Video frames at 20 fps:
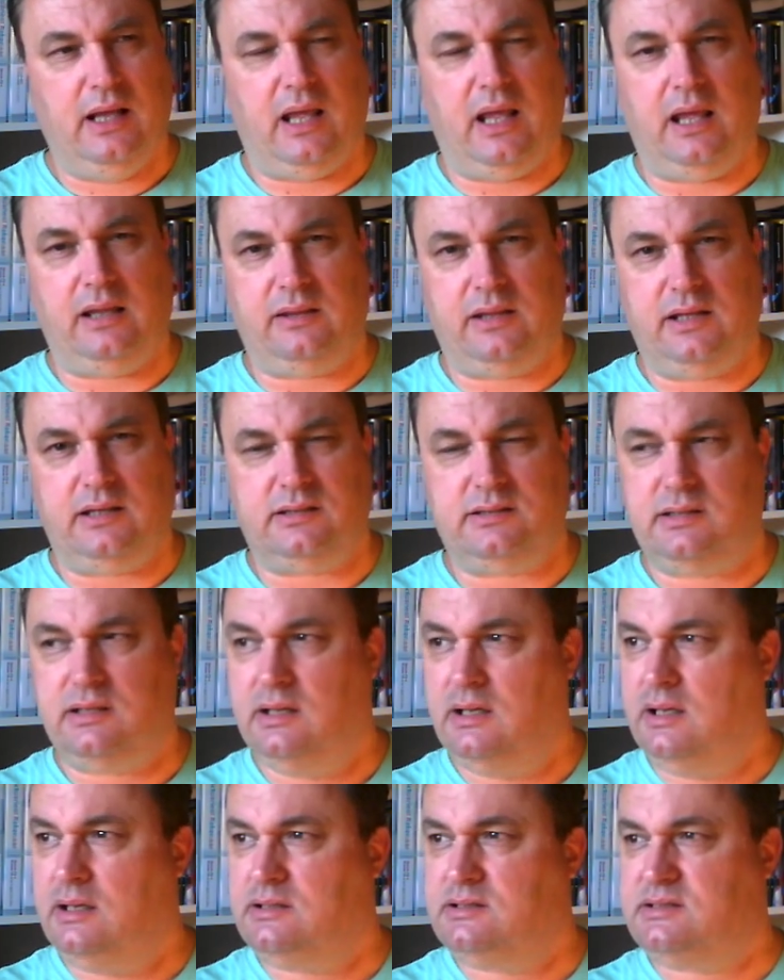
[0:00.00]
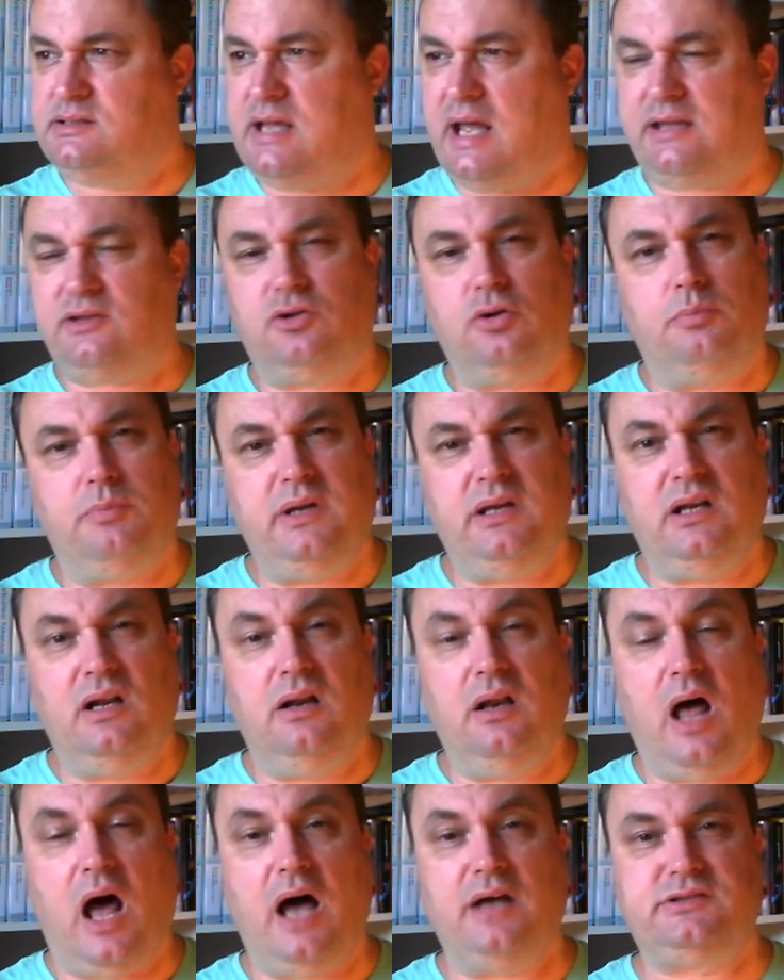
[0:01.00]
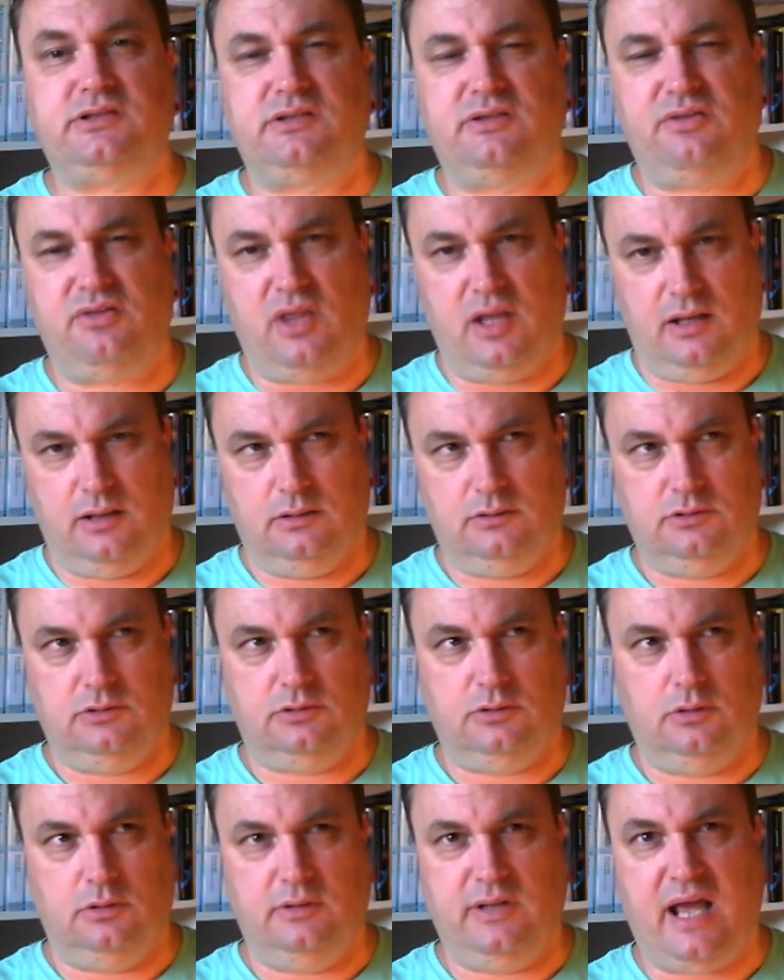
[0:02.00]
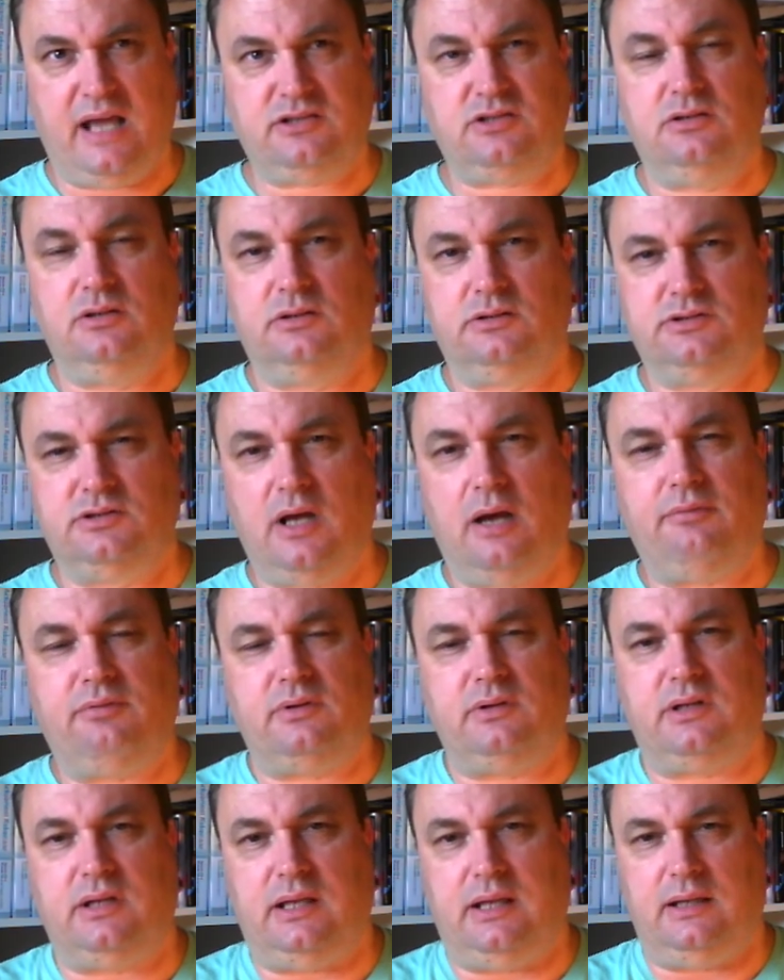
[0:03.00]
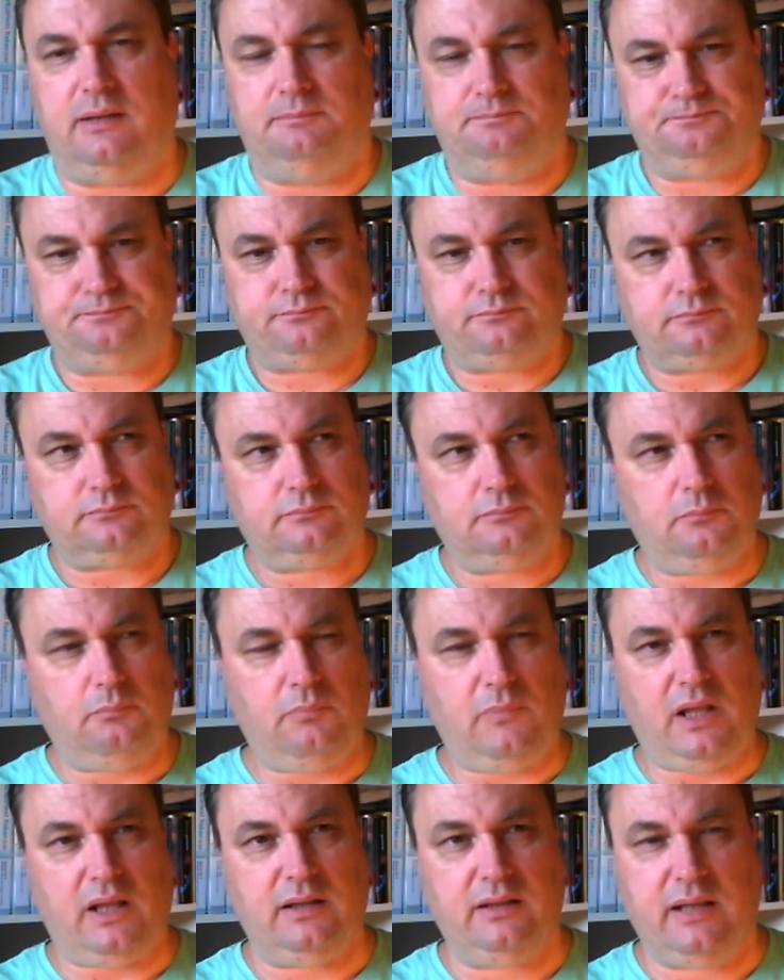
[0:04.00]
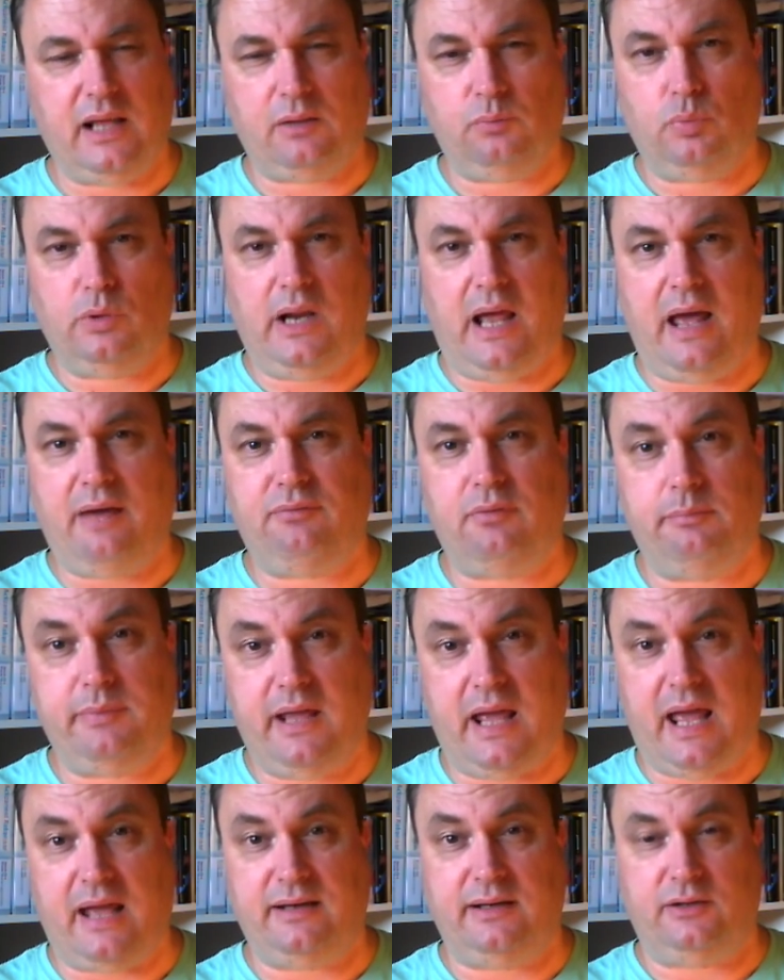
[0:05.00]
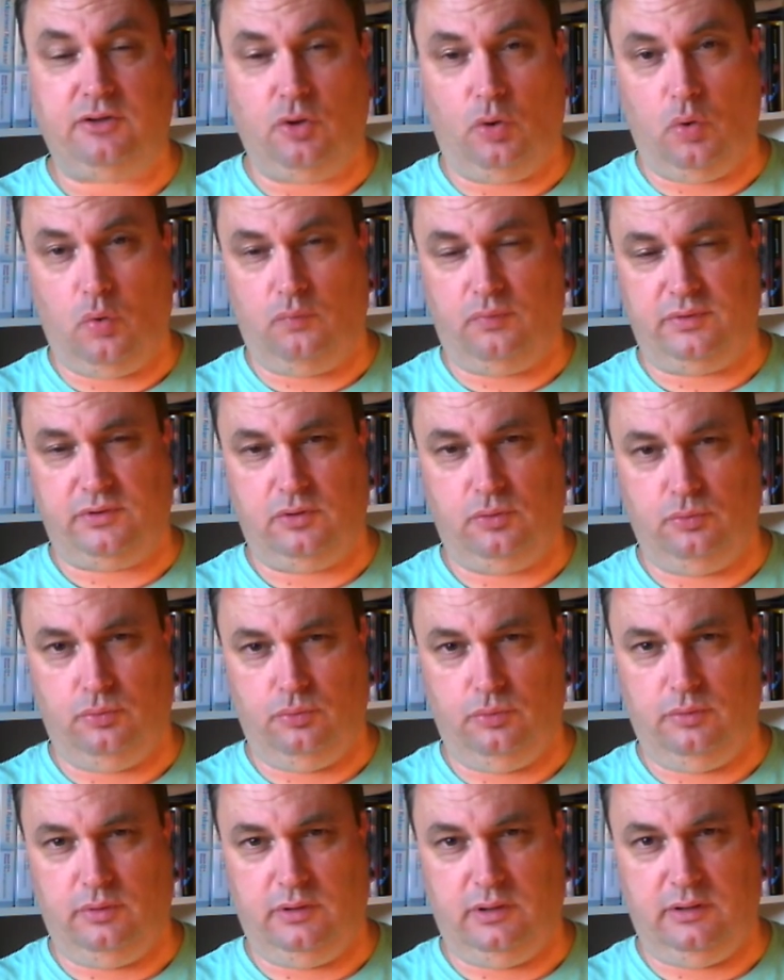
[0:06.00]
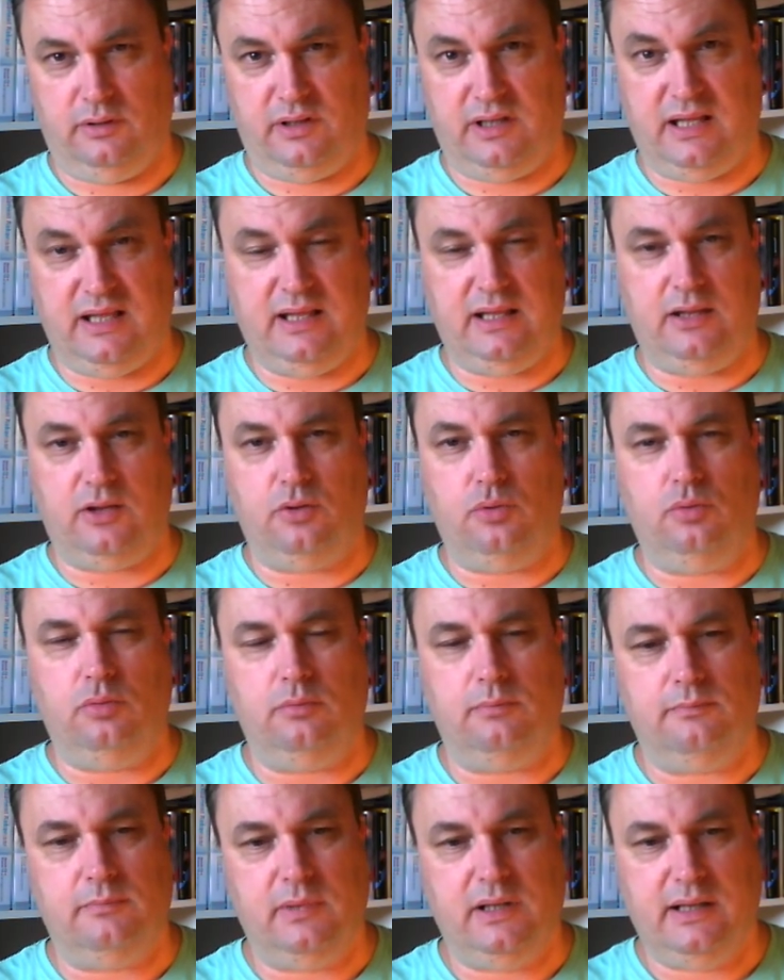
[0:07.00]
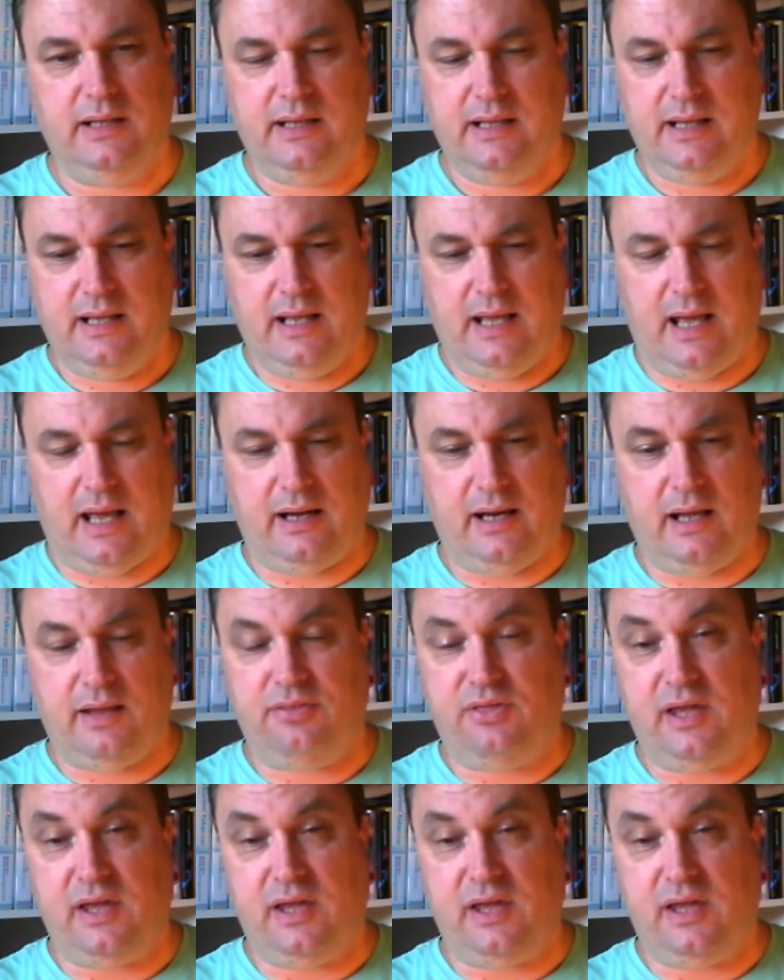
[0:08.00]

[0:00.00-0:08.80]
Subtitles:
It is said to be the last national sovereignty that will ever be handed over to the EU. And I